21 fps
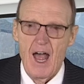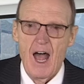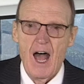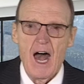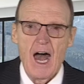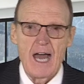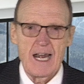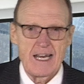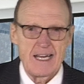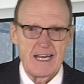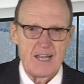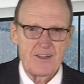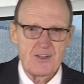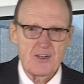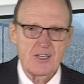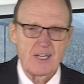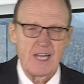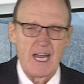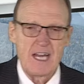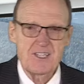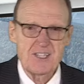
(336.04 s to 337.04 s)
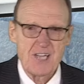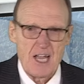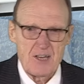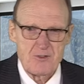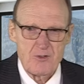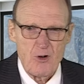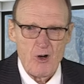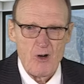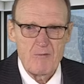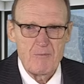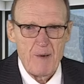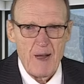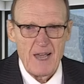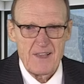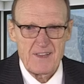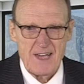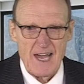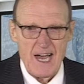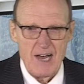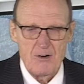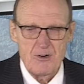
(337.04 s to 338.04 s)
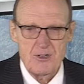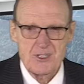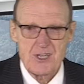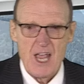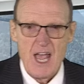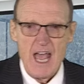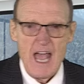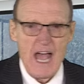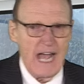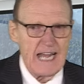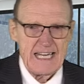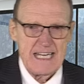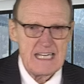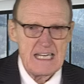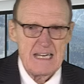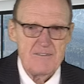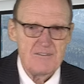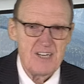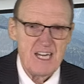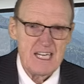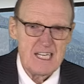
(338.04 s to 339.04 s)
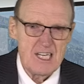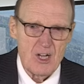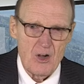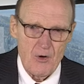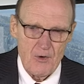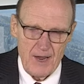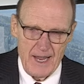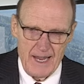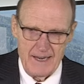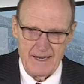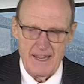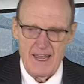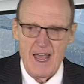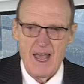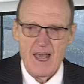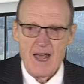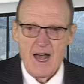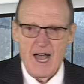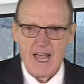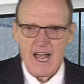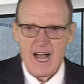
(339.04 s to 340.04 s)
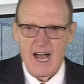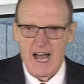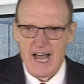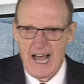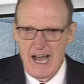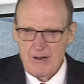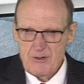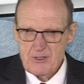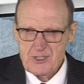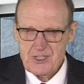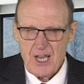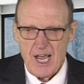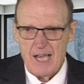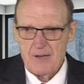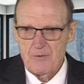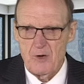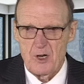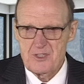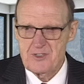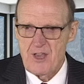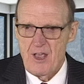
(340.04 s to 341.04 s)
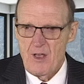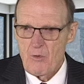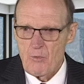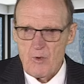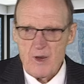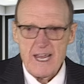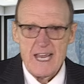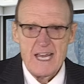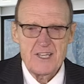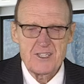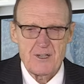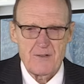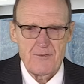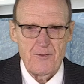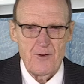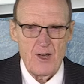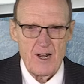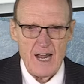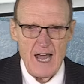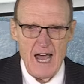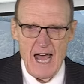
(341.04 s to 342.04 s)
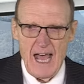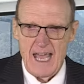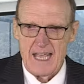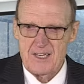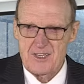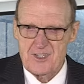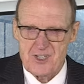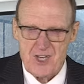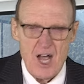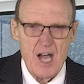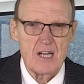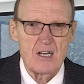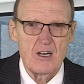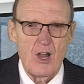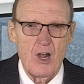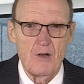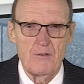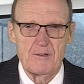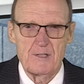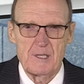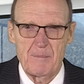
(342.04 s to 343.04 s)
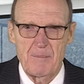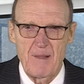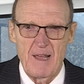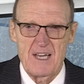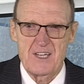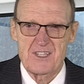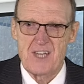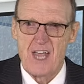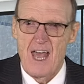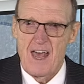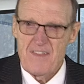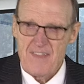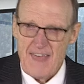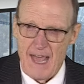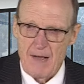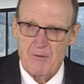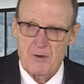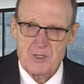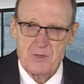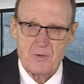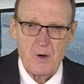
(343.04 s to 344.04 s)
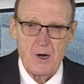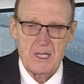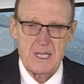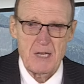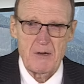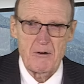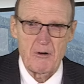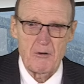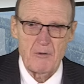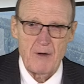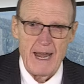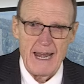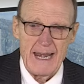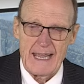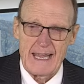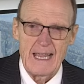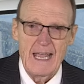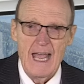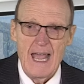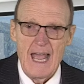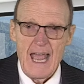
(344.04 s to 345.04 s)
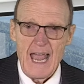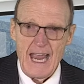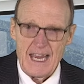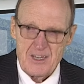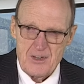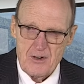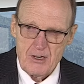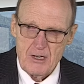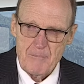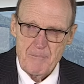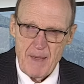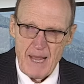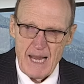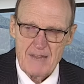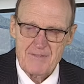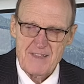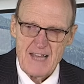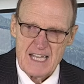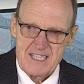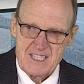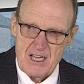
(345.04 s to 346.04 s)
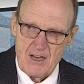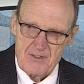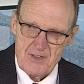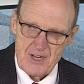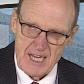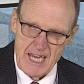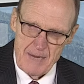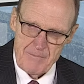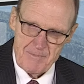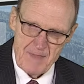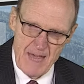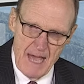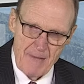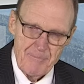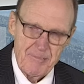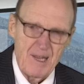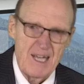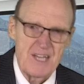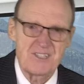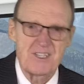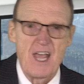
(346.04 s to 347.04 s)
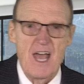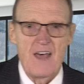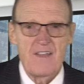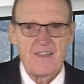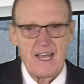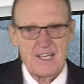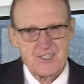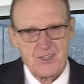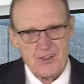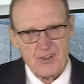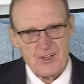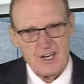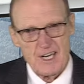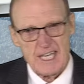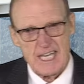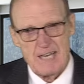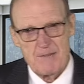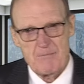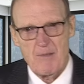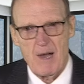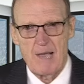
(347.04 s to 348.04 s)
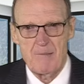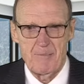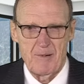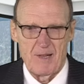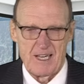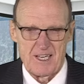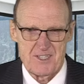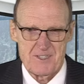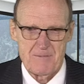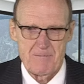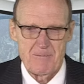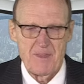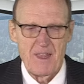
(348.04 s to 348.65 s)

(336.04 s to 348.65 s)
On another case, I drove by the house. I didn't even need to go in. Outside was weeds a foot high, junk all over the place. That was where they were renting. And you can bet if that's how they're keeping that place, that's how they're going to keep my place.